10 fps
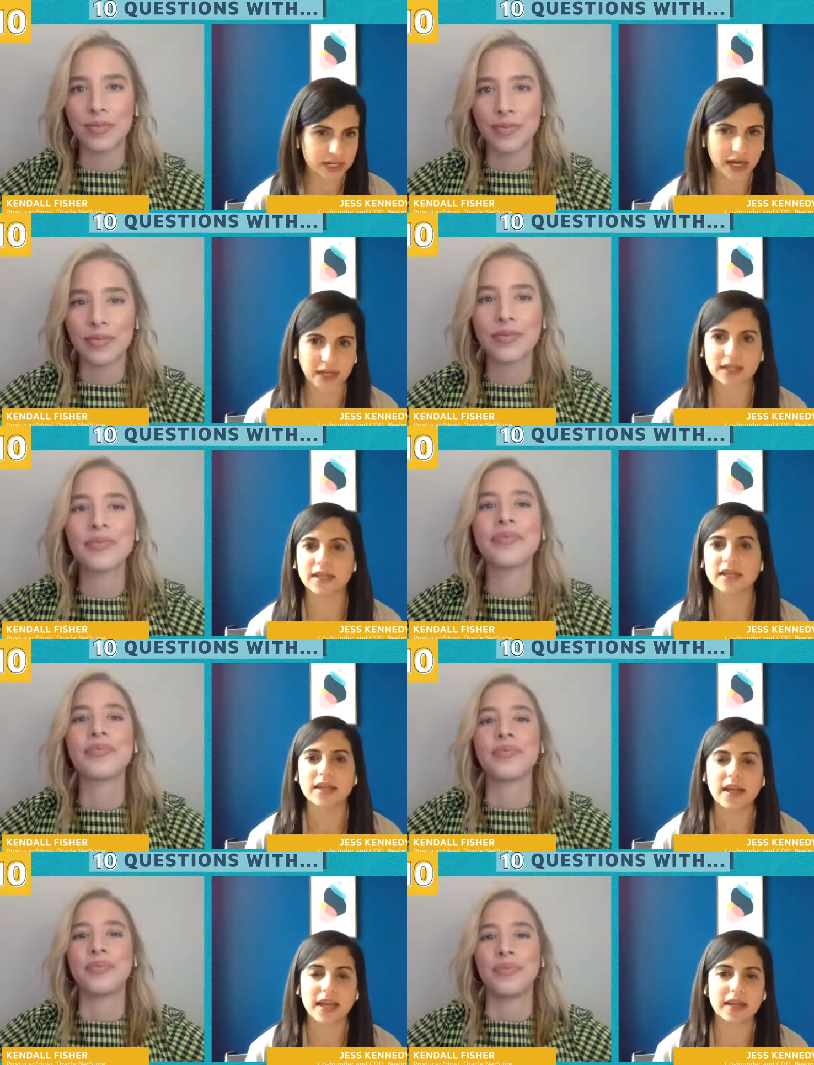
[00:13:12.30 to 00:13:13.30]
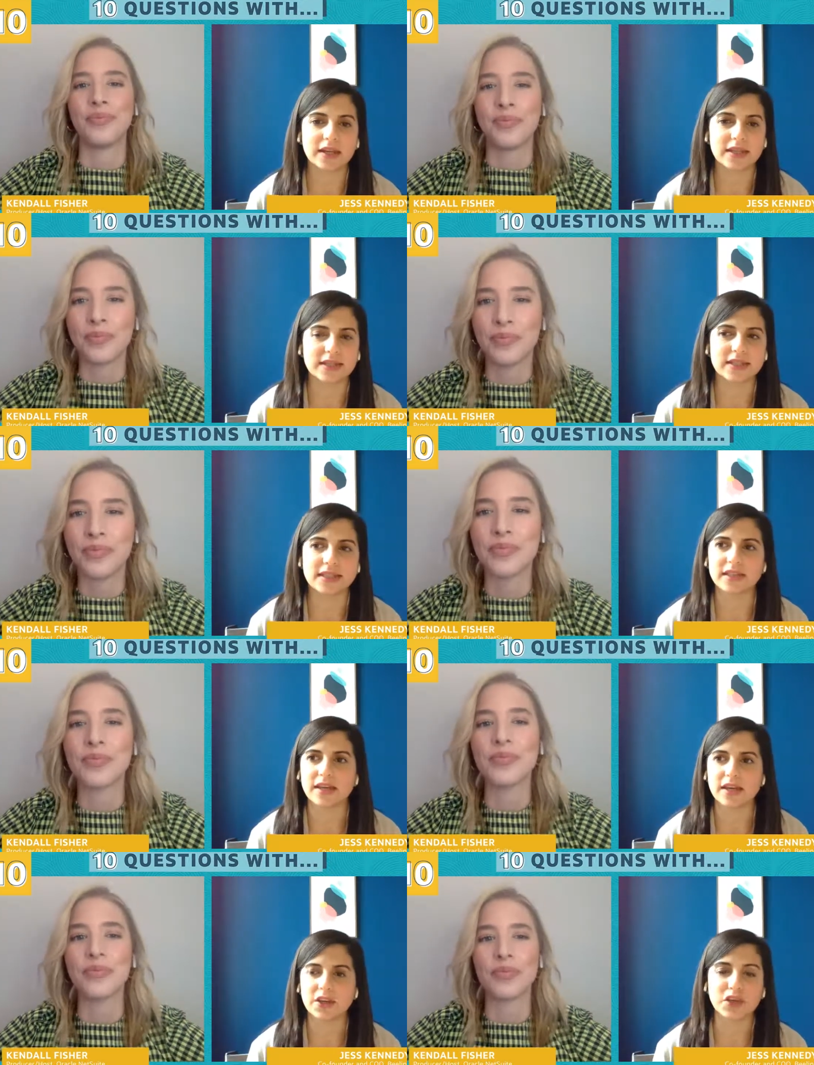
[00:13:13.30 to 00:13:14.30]
Speaker 1: fintech, it is
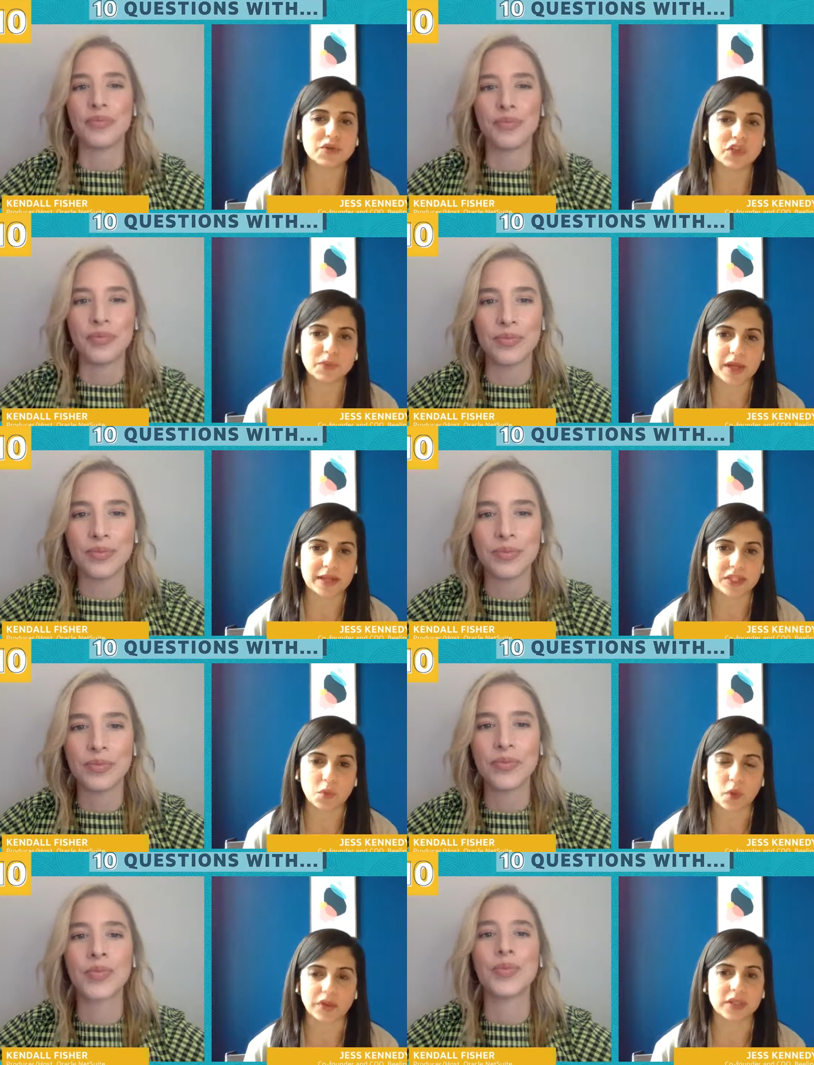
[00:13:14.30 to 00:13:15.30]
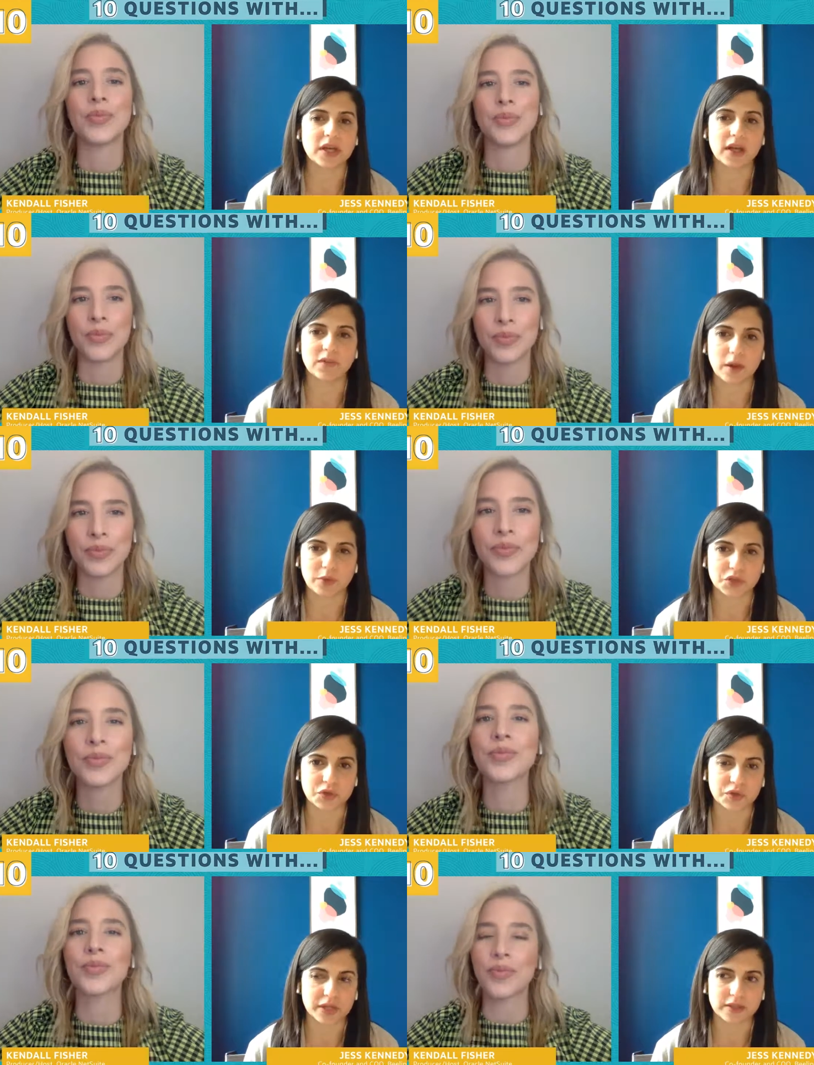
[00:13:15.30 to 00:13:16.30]
a huge space with a ton of
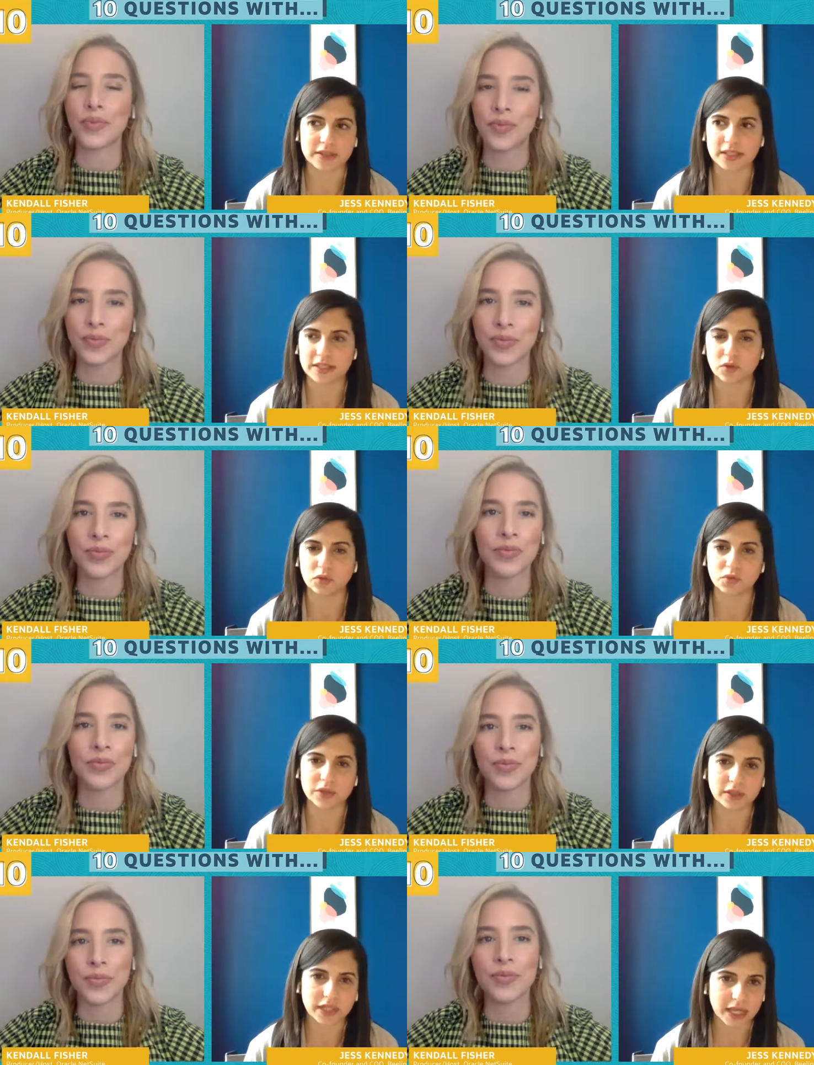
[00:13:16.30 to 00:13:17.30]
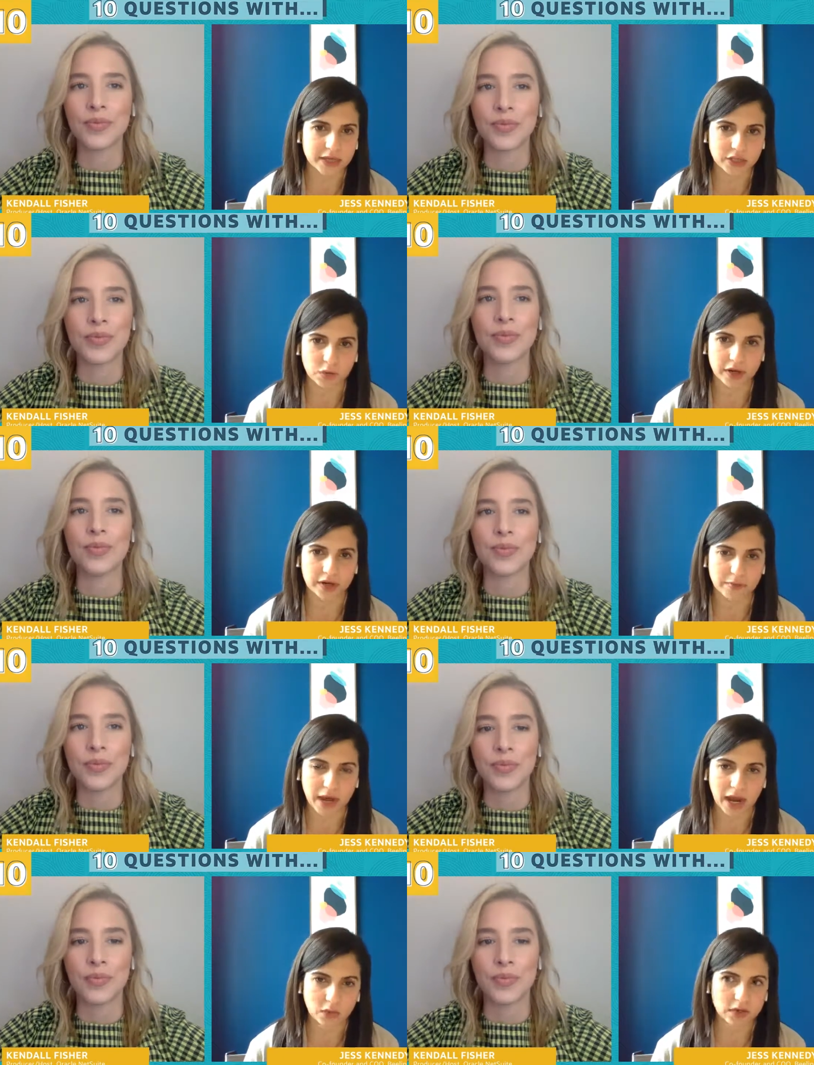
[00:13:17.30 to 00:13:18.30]
opportunity that's still really antiquated and
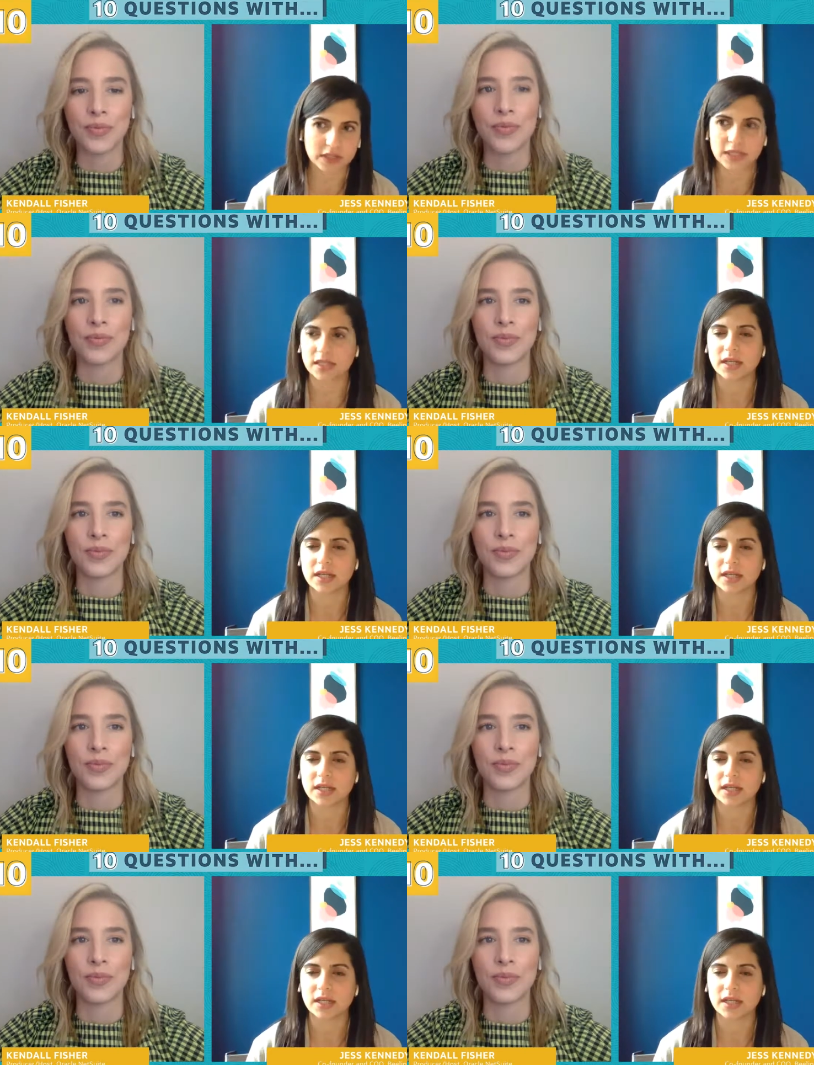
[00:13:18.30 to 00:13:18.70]
backwards,